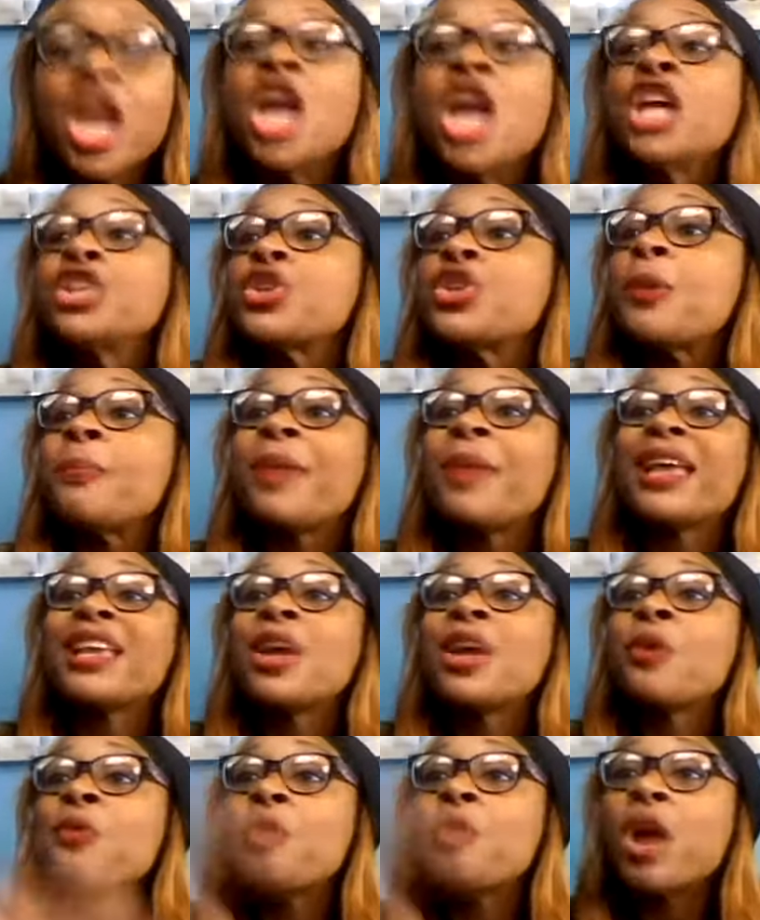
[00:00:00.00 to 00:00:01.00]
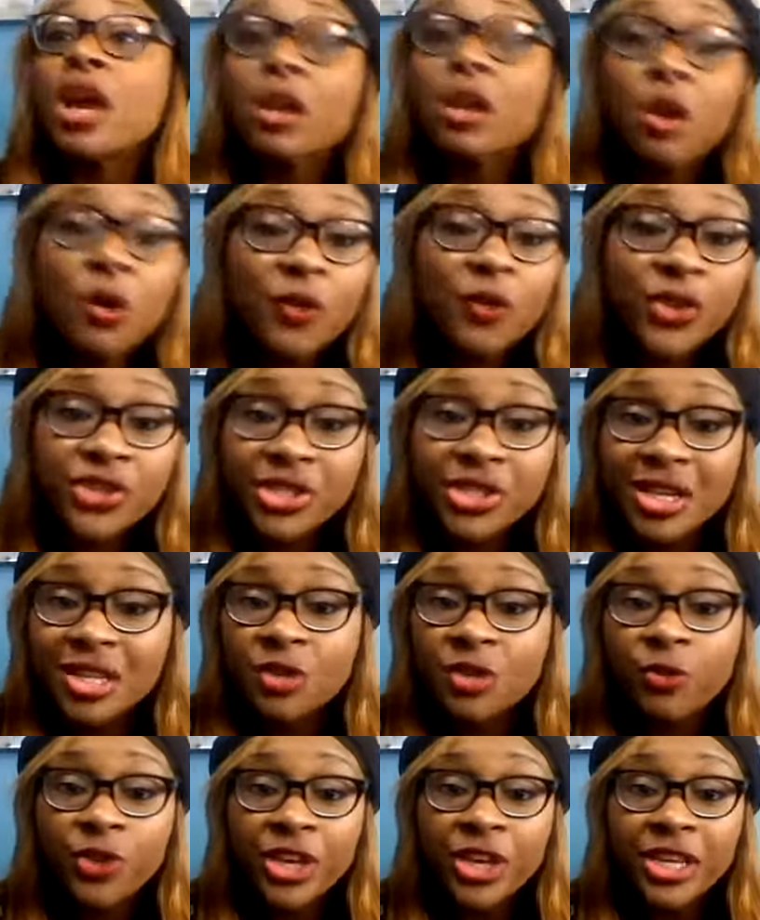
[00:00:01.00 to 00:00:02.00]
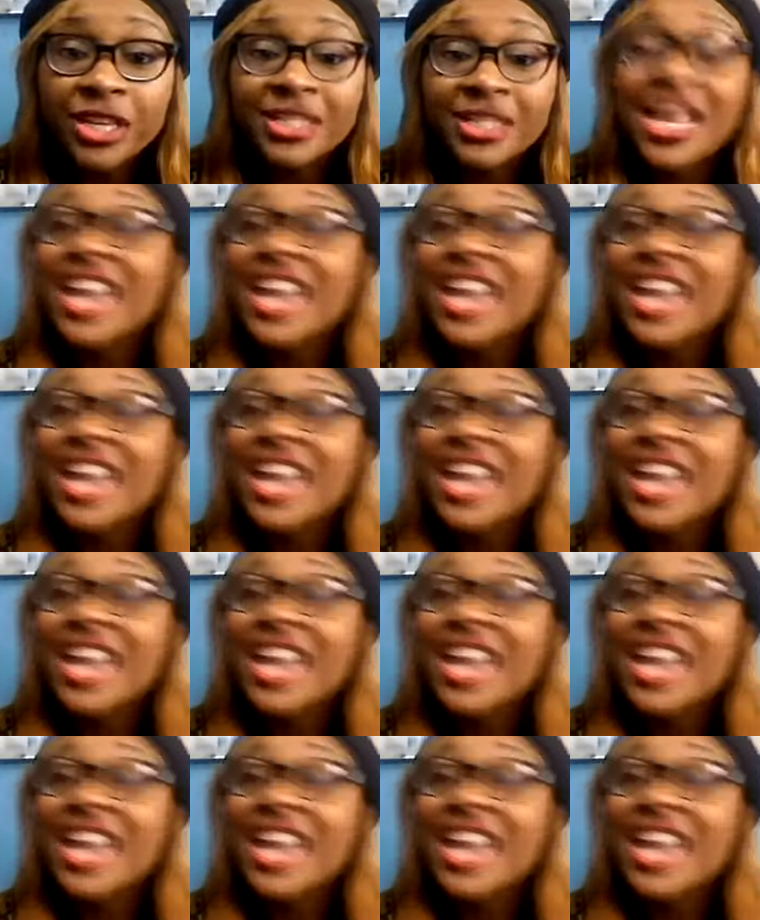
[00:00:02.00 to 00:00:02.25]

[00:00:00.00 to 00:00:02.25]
to making well over six figures